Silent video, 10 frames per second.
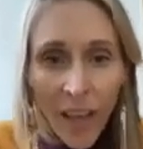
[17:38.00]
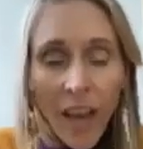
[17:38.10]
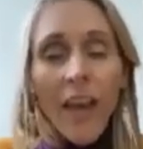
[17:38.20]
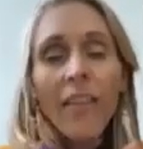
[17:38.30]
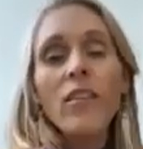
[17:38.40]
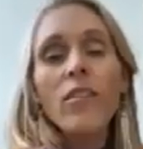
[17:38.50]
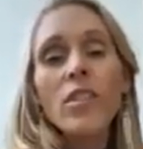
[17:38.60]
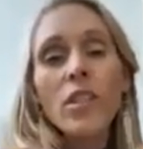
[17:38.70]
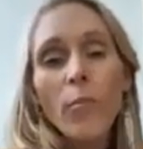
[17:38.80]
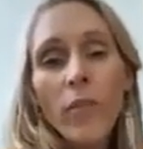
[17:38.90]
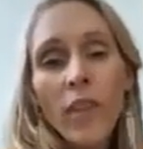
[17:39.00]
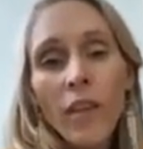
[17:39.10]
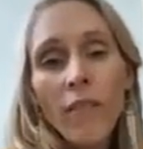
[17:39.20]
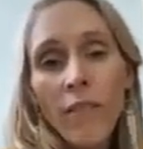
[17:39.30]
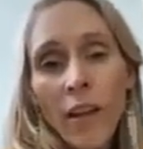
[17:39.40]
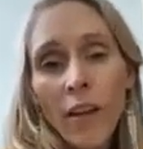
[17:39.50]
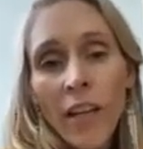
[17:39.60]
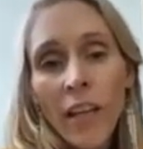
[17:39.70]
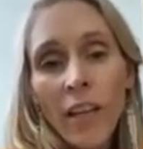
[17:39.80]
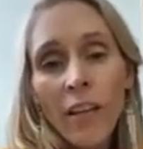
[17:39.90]
And there's something
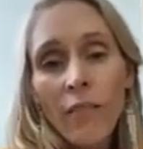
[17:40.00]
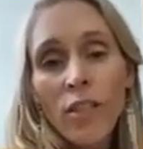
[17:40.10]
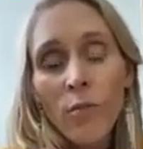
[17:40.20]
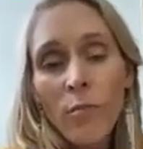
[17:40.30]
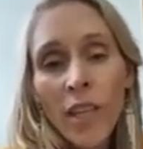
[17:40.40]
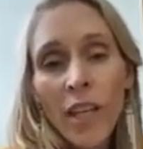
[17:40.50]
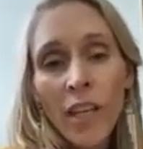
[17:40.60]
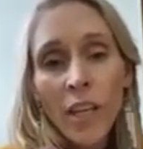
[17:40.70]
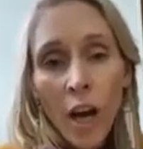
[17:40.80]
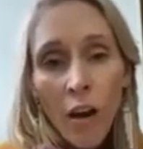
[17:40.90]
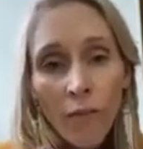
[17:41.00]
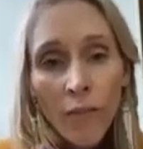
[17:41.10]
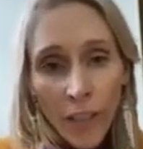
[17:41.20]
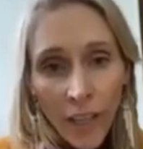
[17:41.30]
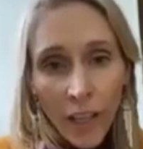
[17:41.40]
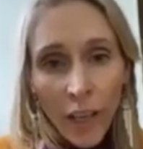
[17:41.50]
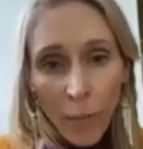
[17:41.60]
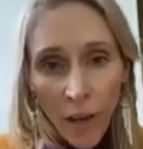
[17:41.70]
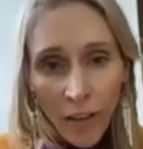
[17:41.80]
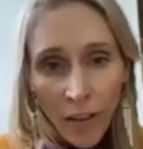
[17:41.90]
very, to me, comforting
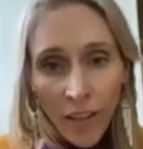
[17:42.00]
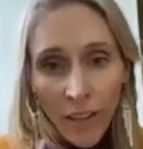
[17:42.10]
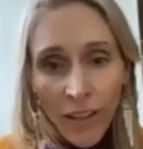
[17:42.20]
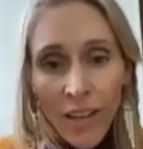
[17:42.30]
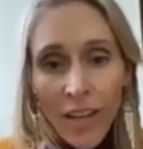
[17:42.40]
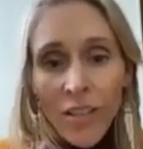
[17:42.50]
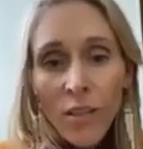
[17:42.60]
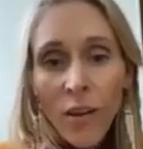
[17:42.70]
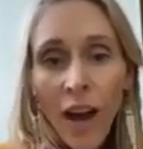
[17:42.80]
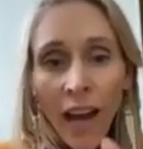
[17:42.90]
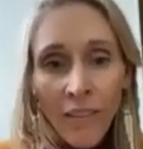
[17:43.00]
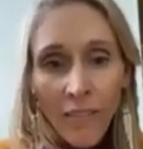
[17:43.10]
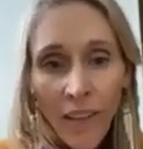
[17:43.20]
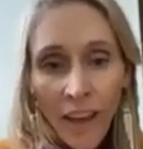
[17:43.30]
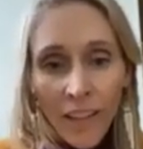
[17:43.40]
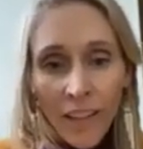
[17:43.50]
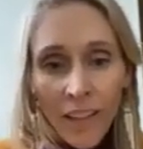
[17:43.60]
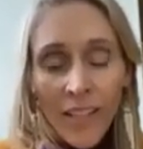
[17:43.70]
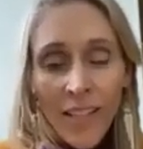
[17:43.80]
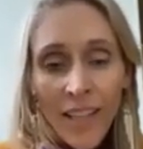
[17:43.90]
about it. So I find a
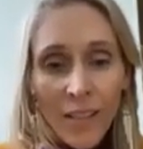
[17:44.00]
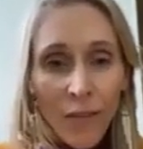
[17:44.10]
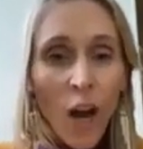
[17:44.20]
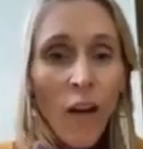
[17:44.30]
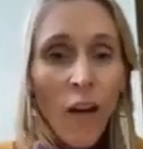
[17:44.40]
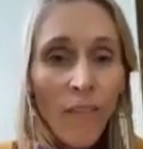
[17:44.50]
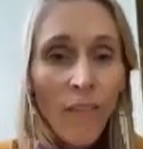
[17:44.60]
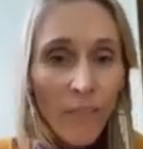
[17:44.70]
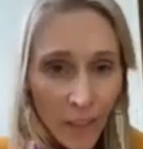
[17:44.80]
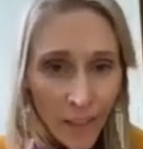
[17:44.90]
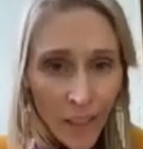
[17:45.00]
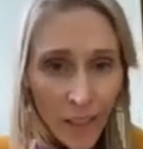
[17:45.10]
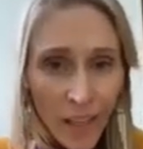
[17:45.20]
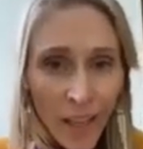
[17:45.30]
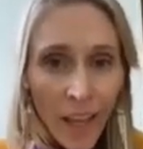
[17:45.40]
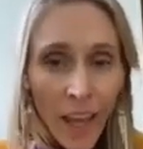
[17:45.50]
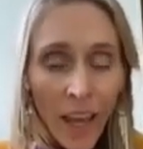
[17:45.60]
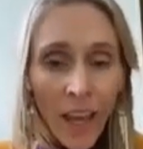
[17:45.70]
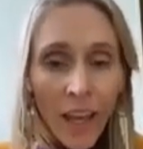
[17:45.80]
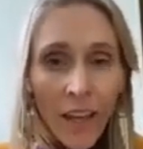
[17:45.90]
sense of comfort
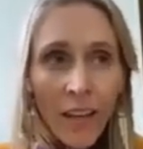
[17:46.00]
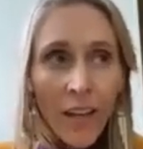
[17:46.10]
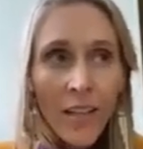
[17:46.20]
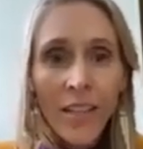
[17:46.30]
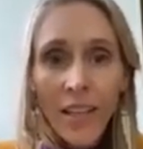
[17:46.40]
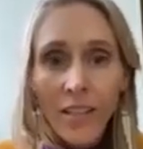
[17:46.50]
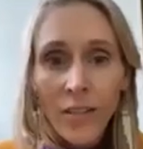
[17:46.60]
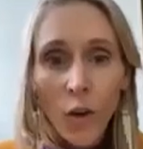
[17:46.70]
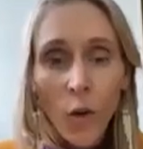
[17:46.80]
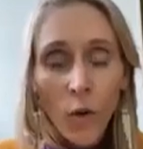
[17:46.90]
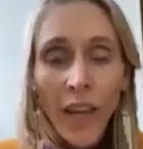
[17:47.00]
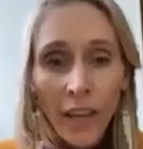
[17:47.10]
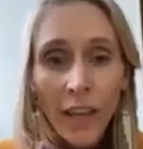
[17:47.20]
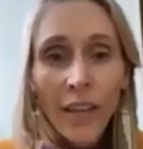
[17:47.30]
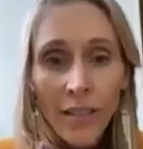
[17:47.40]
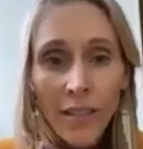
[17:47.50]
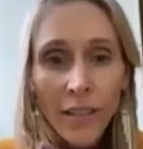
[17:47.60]
and a sense of okayness.